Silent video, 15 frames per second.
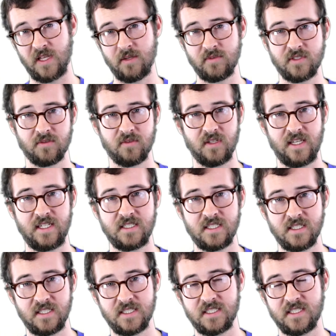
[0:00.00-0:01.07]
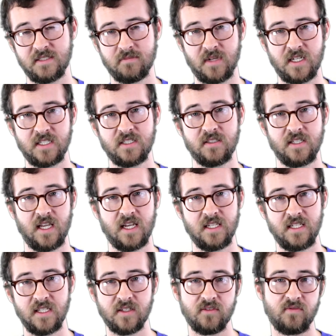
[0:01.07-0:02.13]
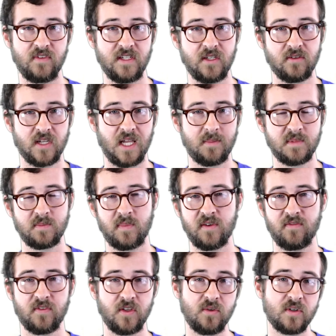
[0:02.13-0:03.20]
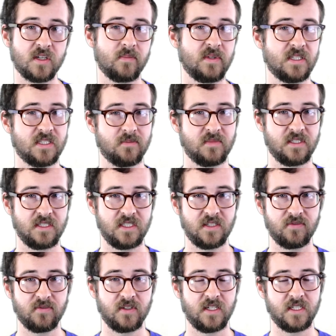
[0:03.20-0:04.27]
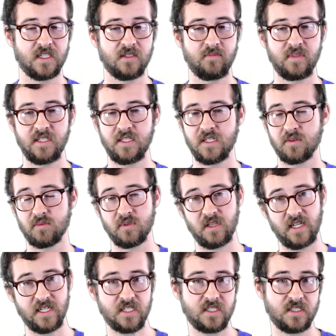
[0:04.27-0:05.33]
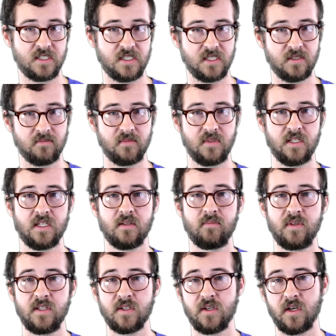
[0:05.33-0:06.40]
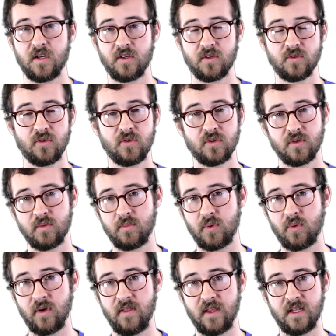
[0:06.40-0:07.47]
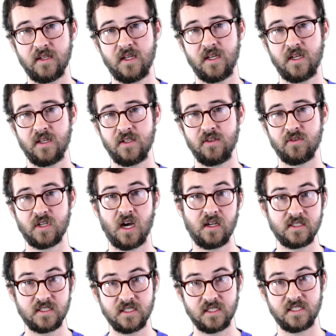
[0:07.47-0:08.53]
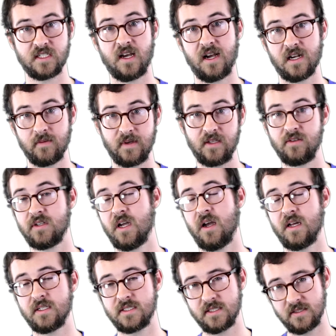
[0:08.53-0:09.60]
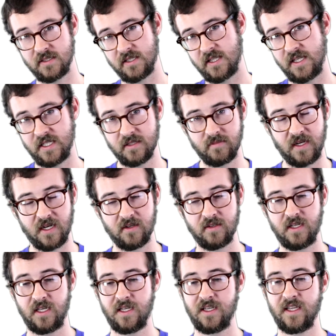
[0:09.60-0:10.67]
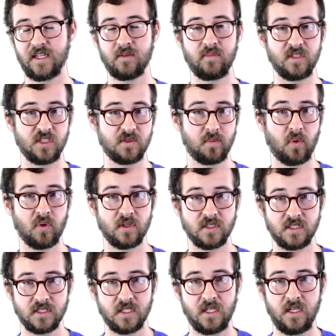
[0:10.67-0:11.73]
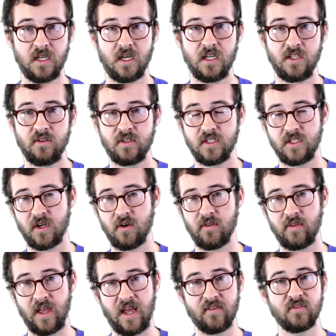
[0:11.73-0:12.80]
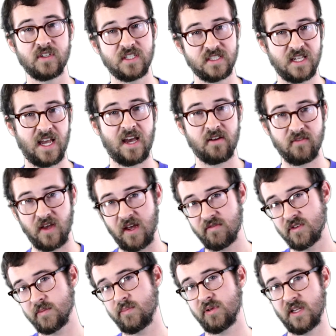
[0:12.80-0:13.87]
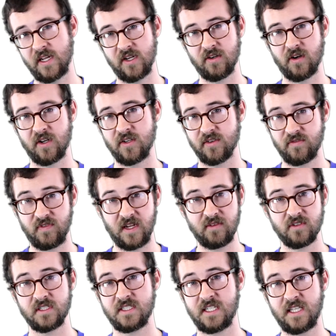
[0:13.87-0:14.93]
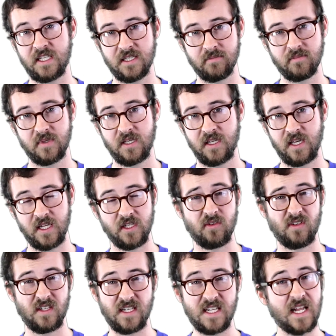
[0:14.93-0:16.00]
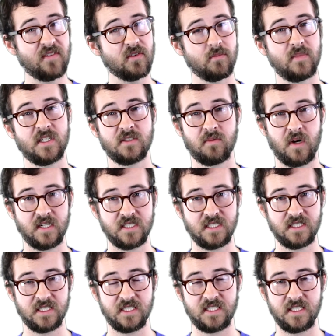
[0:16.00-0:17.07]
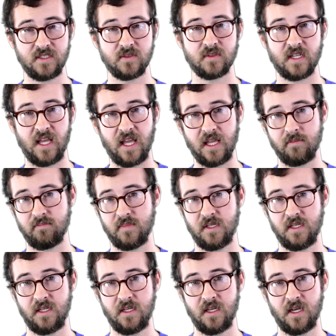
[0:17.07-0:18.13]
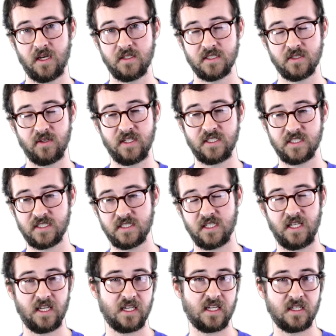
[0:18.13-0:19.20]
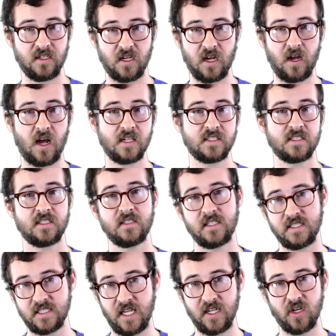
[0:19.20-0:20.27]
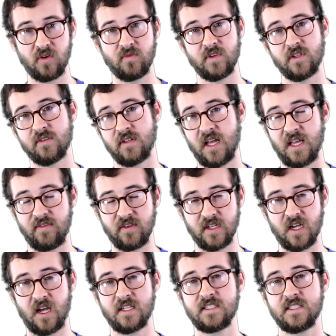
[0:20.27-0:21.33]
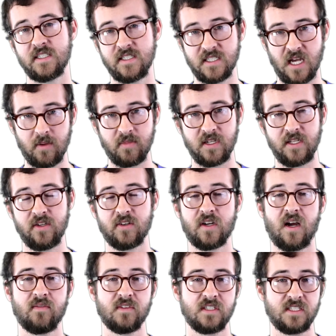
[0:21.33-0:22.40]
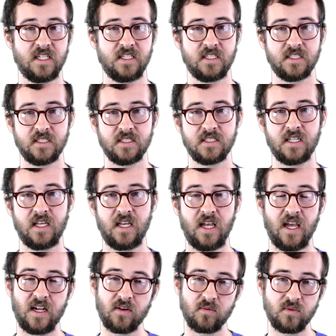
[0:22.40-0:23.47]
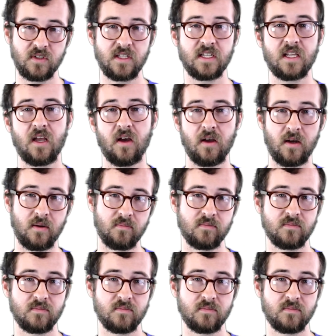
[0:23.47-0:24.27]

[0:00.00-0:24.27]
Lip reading: not be able to relate to this as much, the idea of video games, but for you it could be something different. It could be a relationship. It could be a girl or a boy that you constantly talk about, you constantly think about. It could be sports. You could know every stat of every player on your favorite team, and you'd never miss watching a single game. So it can constantly take over your life and constantly dominate your conversations, and it really